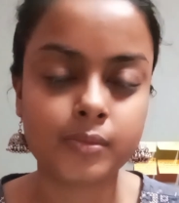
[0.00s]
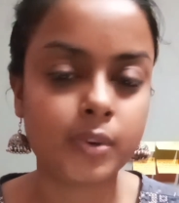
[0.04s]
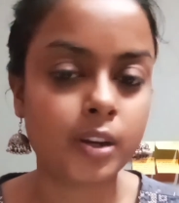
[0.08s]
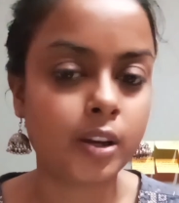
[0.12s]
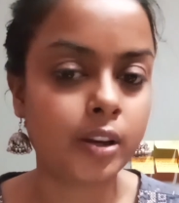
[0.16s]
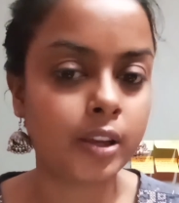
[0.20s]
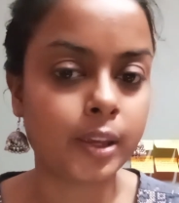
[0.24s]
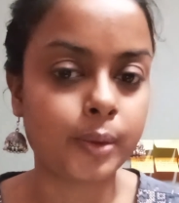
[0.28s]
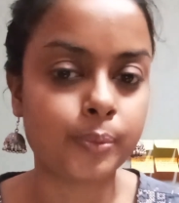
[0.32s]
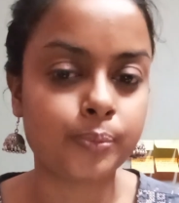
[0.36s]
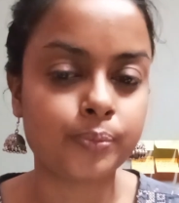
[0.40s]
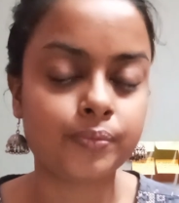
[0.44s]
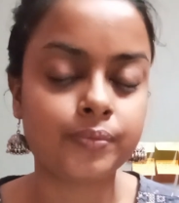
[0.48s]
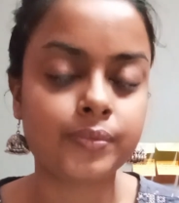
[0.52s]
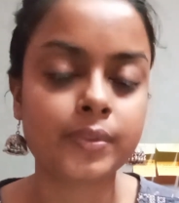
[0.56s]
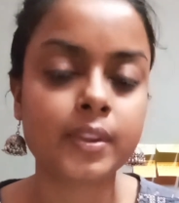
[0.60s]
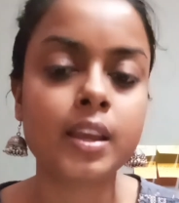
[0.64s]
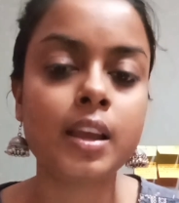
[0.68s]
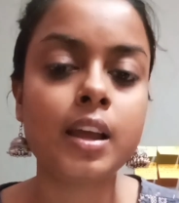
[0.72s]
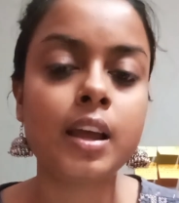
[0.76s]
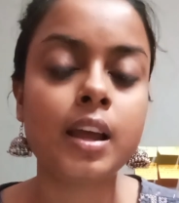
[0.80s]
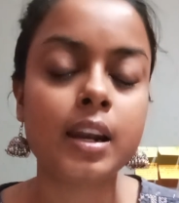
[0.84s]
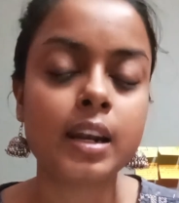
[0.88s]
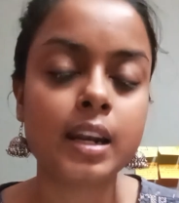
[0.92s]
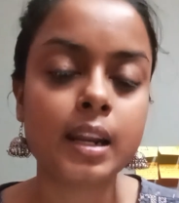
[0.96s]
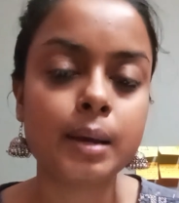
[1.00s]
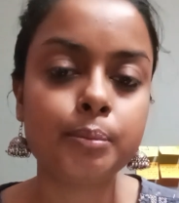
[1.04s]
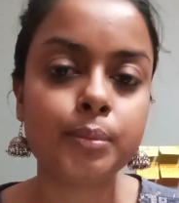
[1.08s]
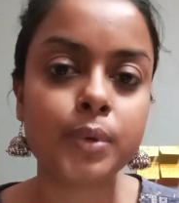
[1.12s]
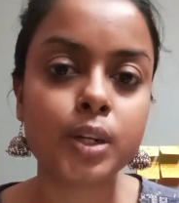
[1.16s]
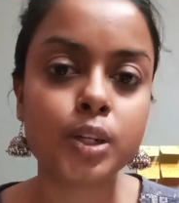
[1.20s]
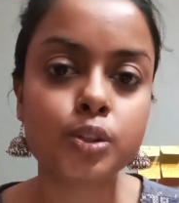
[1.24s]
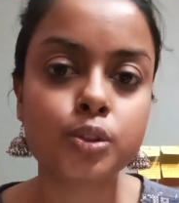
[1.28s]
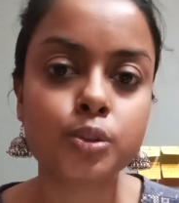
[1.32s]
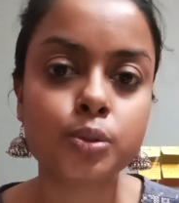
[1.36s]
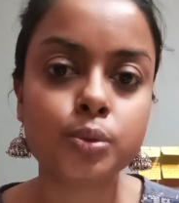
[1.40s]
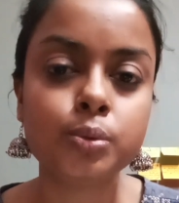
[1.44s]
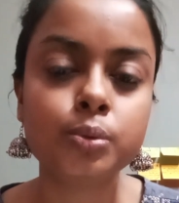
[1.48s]
Okay. Number
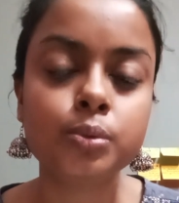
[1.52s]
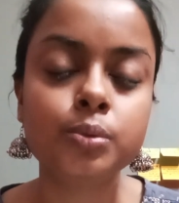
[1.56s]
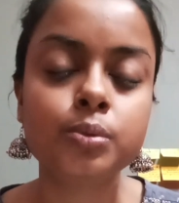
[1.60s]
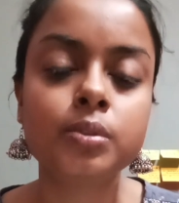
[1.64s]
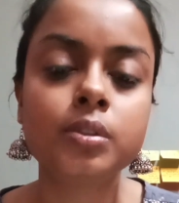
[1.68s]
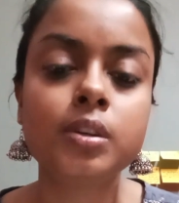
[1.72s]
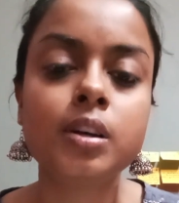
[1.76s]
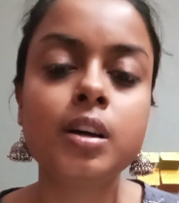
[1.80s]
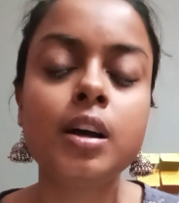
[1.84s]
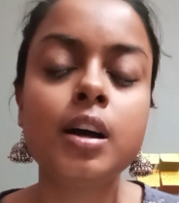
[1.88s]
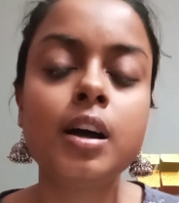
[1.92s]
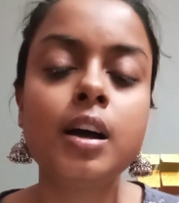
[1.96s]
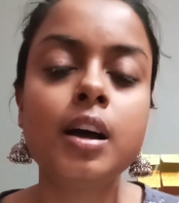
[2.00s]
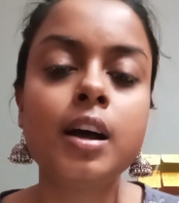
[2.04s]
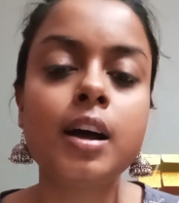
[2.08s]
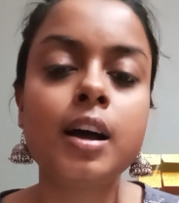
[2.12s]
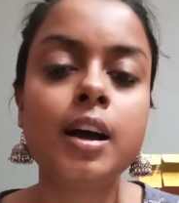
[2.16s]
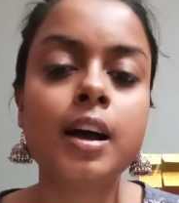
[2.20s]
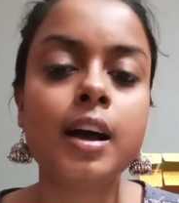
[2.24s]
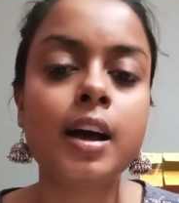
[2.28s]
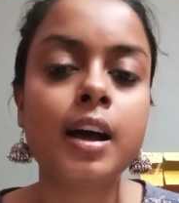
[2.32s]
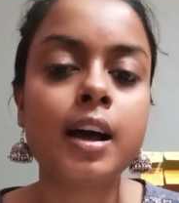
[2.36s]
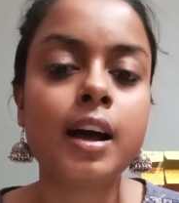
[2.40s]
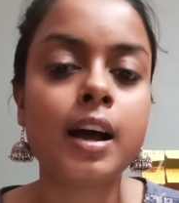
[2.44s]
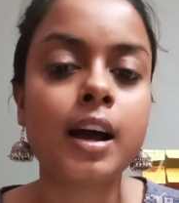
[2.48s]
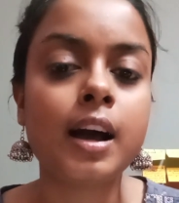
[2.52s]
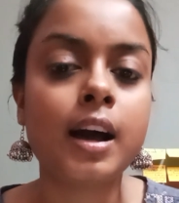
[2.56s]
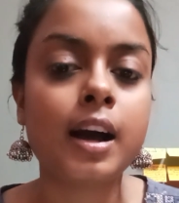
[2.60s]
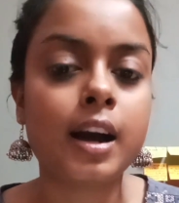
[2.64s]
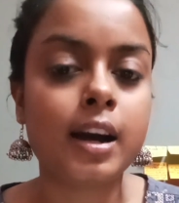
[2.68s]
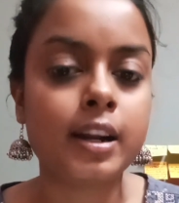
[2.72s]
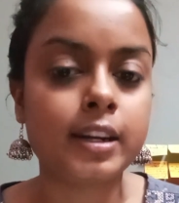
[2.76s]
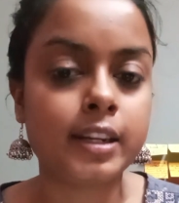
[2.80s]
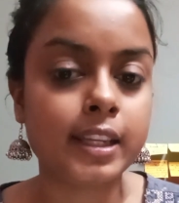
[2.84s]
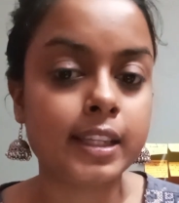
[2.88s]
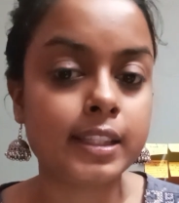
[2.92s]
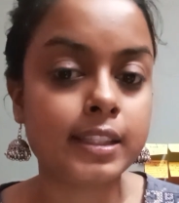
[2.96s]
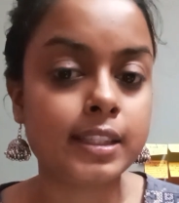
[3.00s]
two,
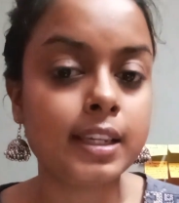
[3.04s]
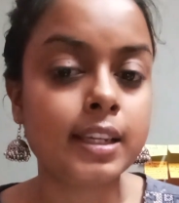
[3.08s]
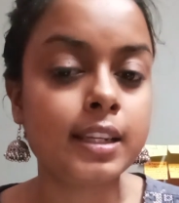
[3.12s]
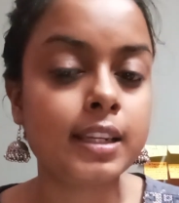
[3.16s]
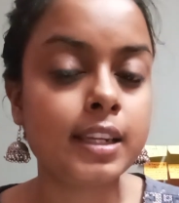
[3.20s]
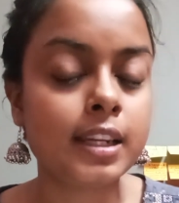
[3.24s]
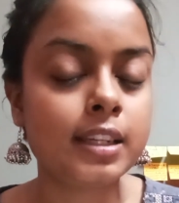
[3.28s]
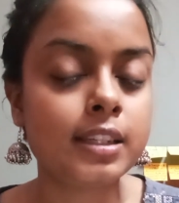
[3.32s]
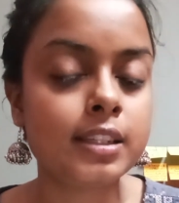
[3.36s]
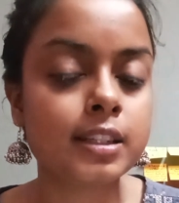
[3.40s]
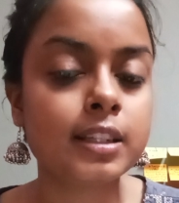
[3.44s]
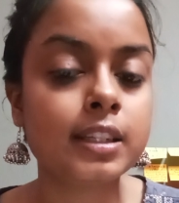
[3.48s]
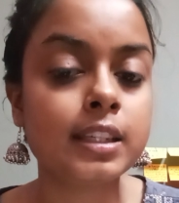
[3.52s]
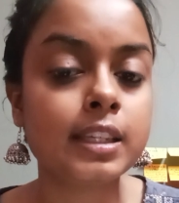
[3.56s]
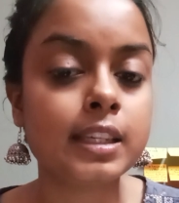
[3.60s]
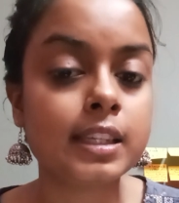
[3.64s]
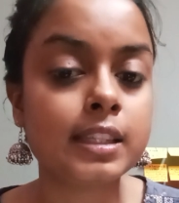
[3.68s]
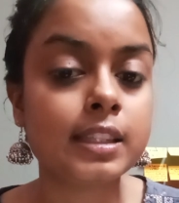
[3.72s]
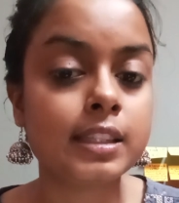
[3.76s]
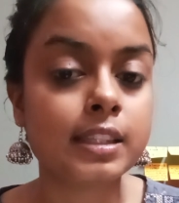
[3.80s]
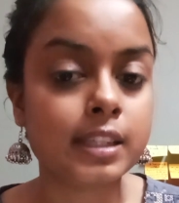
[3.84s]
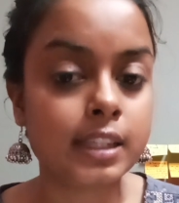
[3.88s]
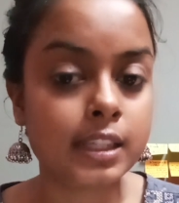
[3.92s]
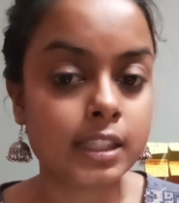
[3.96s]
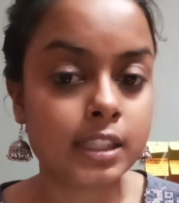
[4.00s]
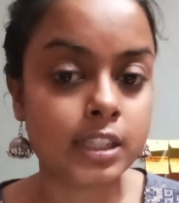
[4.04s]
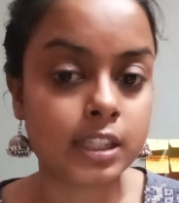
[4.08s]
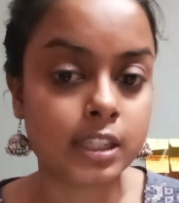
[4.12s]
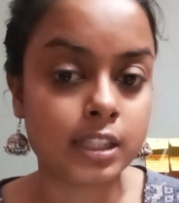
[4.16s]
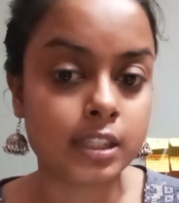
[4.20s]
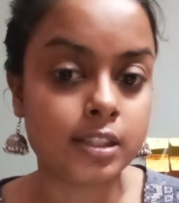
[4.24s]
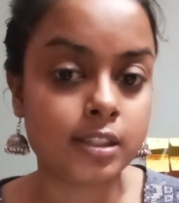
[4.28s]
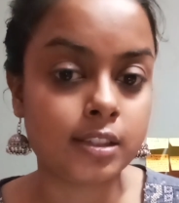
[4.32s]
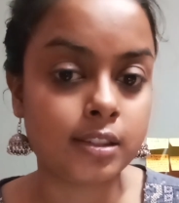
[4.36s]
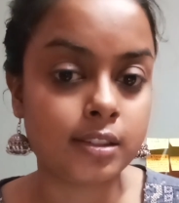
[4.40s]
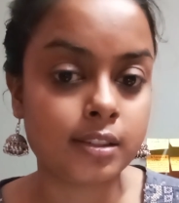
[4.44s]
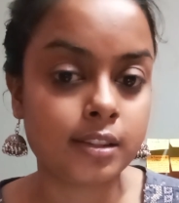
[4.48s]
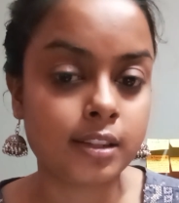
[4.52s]
a designator is
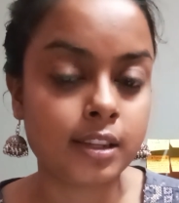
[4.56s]
rigid